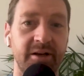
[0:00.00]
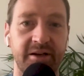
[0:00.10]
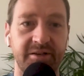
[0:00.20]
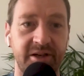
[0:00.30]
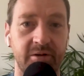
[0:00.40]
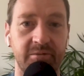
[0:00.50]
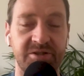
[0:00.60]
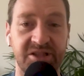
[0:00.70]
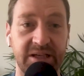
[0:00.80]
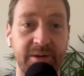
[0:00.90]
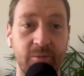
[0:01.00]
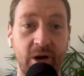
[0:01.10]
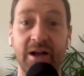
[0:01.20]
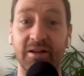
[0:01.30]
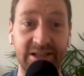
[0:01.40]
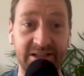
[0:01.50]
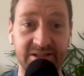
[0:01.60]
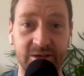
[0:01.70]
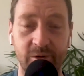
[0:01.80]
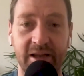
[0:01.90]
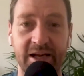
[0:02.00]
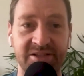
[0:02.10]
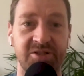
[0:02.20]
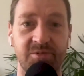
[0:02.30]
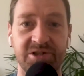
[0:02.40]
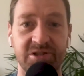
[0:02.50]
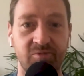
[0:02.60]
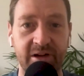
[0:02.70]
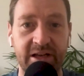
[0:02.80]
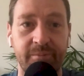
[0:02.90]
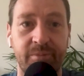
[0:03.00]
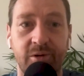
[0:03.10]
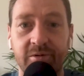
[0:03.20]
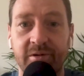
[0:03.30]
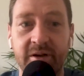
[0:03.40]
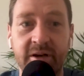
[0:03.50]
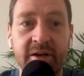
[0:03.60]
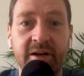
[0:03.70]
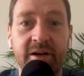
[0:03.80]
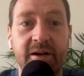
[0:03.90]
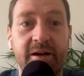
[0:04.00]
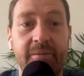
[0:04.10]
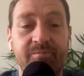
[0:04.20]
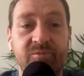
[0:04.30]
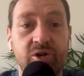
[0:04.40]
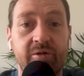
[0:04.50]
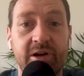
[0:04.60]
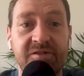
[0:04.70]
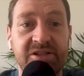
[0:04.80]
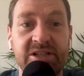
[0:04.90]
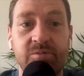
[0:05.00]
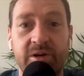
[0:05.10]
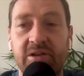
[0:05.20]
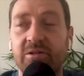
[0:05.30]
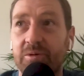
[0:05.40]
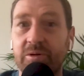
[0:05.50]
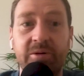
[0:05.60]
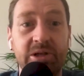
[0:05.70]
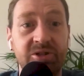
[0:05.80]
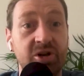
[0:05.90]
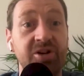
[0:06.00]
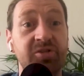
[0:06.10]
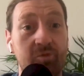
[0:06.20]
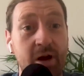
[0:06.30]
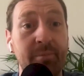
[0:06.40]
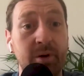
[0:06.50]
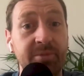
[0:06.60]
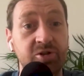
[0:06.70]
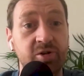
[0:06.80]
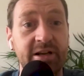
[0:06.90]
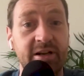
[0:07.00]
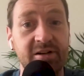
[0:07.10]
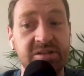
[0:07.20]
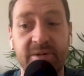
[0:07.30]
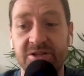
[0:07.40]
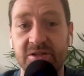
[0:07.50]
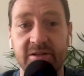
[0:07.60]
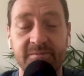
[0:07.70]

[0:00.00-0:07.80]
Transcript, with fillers: you know, sleeping well, eating well, etc., which is really important um, during off season when you're starting to ramp up your training, especially.